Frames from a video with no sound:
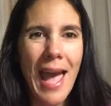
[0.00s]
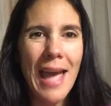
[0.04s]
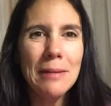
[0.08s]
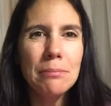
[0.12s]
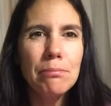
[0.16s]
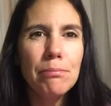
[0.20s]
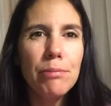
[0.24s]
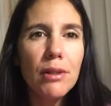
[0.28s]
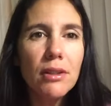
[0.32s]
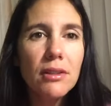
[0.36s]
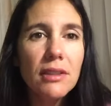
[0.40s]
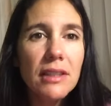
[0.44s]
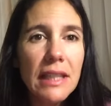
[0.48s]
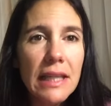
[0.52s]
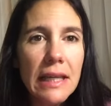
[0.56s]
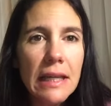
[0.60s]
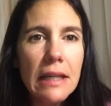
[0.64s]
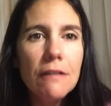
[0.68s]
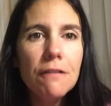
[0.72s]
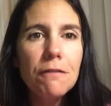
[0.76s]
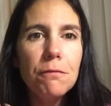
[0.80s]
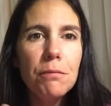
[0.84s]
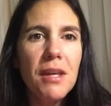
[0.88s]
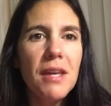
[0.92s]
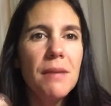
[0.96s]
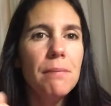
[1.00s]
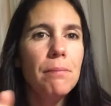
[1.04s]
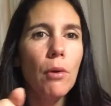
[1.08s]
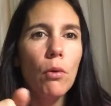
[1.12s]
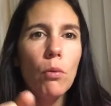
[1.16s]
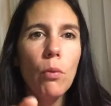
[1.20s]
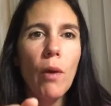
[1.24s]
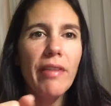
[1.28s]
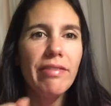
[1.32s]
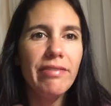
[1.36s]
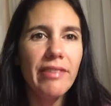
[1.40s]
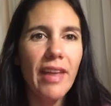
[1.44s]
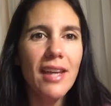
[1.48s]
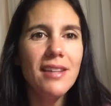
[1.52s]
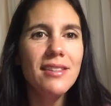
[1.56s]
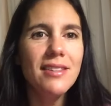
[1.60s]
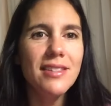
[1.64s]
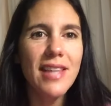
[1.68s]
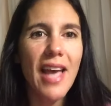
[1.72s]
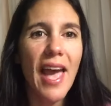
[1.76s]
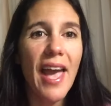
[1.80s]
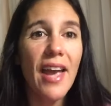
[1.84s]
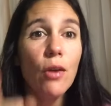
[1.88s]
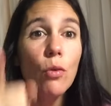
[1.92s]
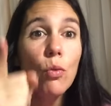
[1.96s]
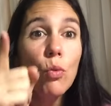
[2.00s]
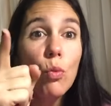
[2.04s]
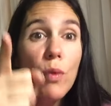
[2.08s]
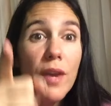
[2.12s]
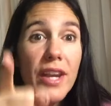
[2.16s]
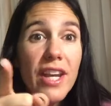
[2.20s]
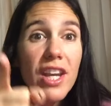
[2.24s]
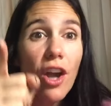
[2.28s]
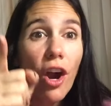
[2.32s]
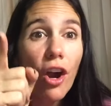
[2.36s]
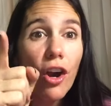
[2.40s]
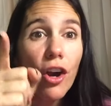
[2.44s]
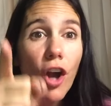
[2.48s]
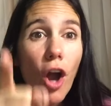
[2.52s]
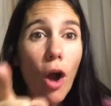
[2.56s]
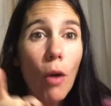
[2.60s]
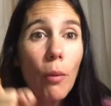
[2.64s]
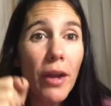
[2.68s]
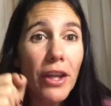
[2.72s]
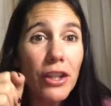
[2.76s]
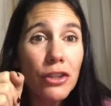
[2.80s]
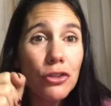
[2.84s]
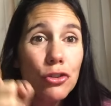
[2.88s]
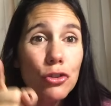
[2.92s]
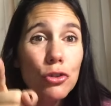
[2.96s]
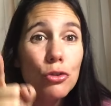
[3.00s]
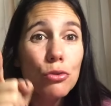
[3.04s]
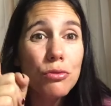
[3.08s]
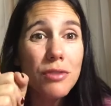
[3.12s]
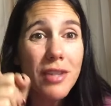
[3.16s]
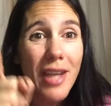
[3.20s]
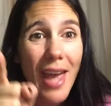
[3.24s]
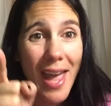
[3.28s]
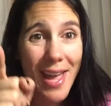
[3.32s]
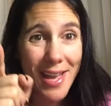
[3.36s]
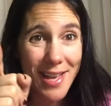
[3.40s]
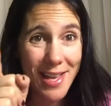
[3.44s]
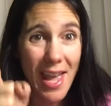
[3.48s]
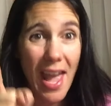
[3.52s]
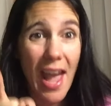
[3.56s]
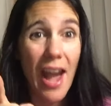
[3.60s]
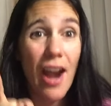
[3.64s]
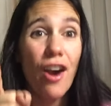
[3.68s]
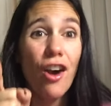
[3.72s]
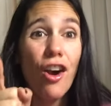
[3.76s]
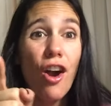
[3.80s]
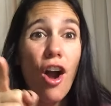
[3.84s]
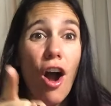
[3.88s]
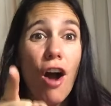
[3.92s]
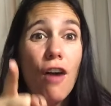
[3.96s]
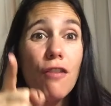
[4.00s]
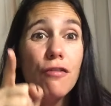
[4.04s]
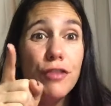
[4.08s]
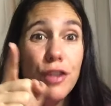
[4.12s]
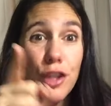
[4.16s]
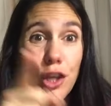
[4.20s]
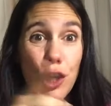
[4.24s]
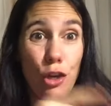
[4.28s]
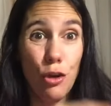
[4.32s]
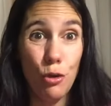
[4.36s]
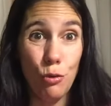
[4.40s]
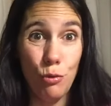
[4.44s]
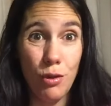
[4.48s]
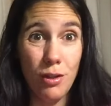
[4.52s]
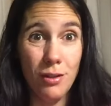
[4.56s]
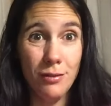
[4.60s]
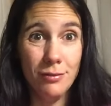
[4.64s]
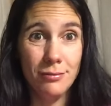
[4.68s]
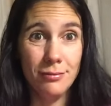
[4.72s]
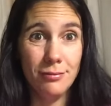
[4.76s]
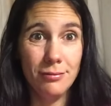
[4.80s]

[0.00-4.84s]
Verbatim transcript: and believe people when they say, We are going to take care of you.